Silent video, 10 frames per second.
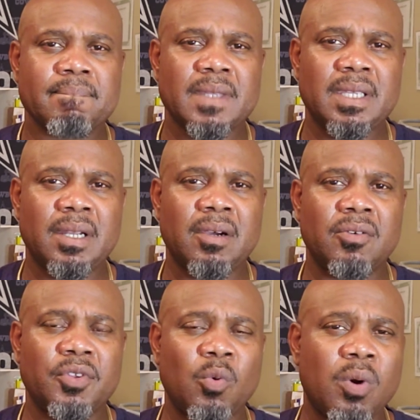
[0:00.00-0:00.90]

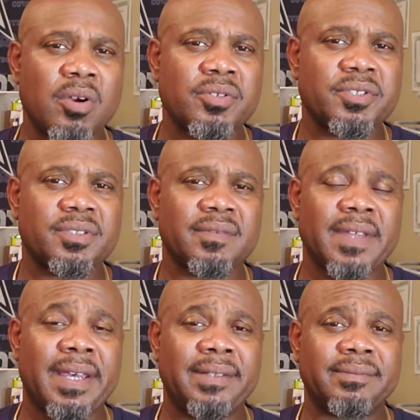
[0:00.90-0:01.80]
the worst
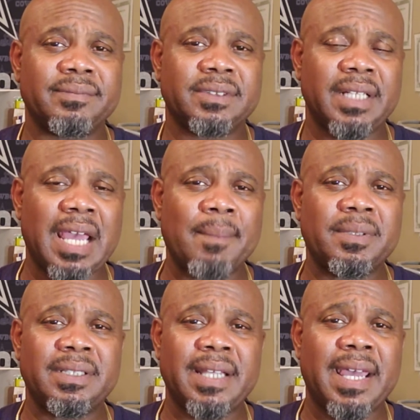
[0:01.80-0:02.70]
that could happen
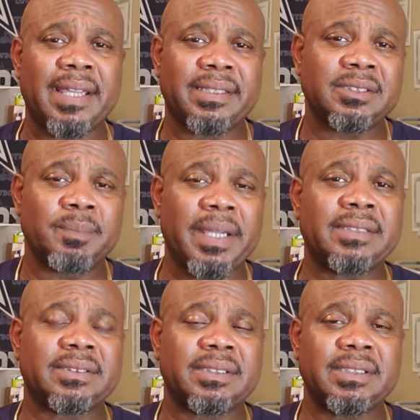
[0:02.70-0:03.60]
to Dak is
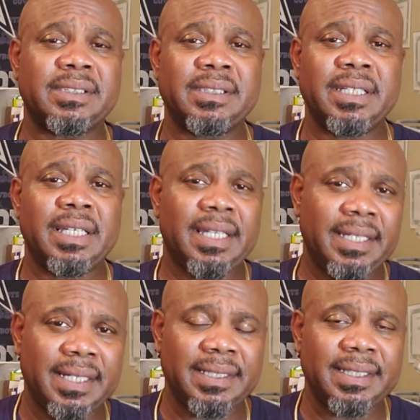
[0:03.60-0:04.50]
basically he
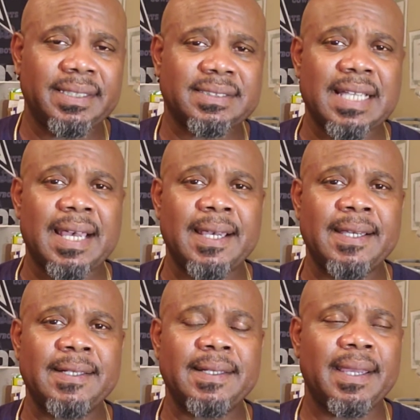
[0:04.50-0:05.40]
doesn't get
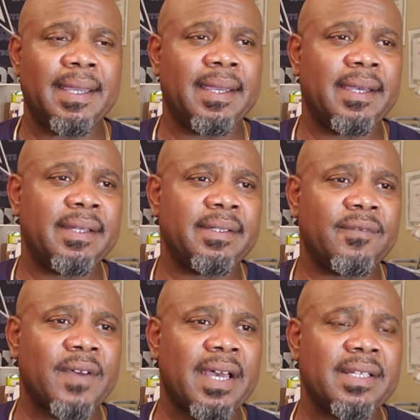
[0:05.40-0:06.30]
signed and he
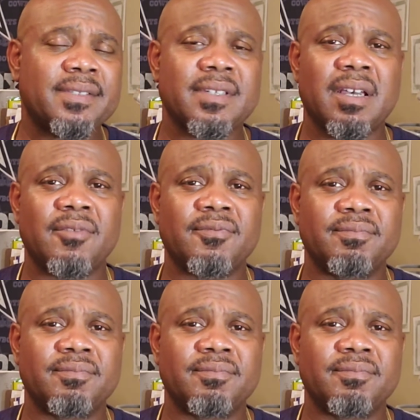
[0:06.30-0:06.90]
find himself,